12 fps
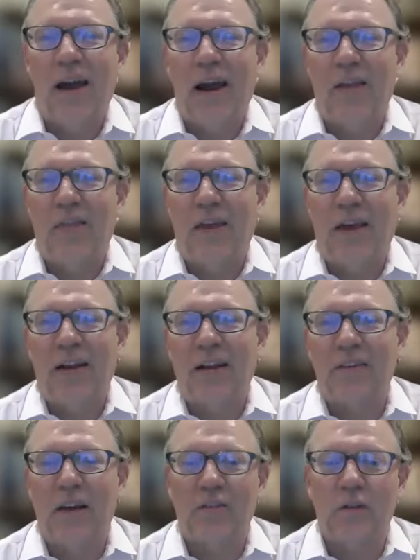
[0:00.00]
And right. then it
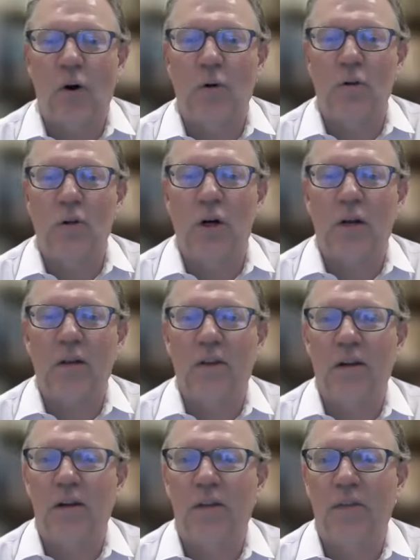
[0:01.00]
says, oh look,
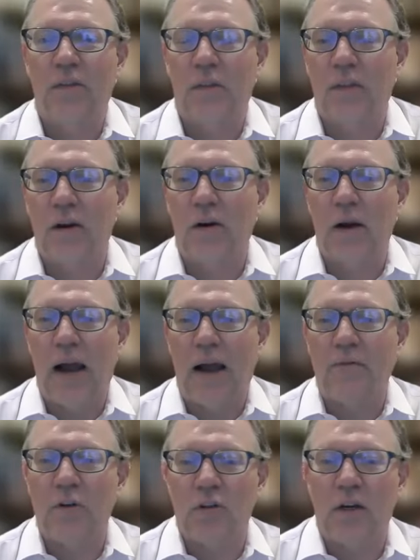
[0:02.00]
their their
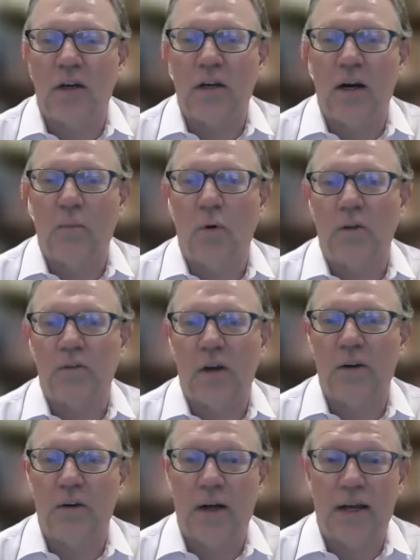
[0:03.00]
average income was one
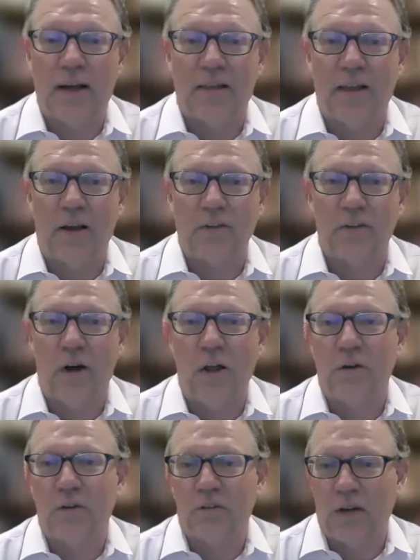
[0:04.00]
hundred eighty thousand
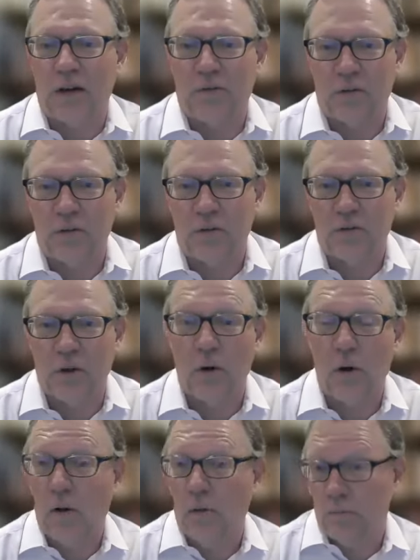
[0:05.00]
dollars in San Francisco.
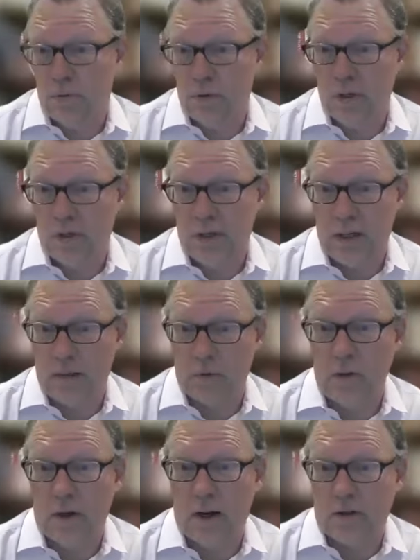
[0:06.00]
Pretty damn
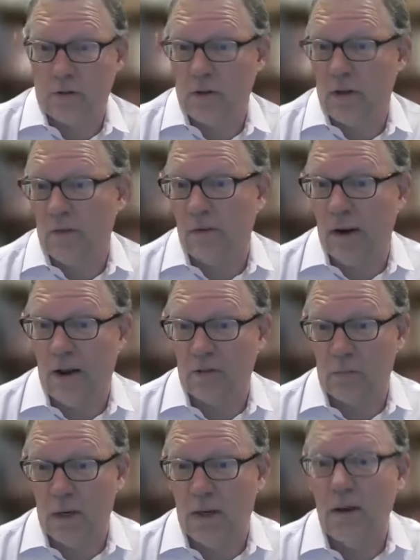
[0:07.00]
good actually, if you ask
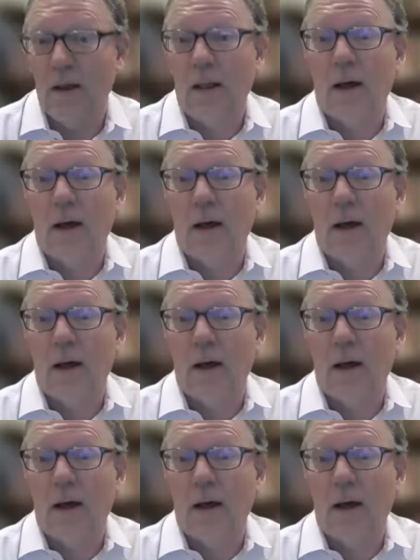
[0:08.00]
me.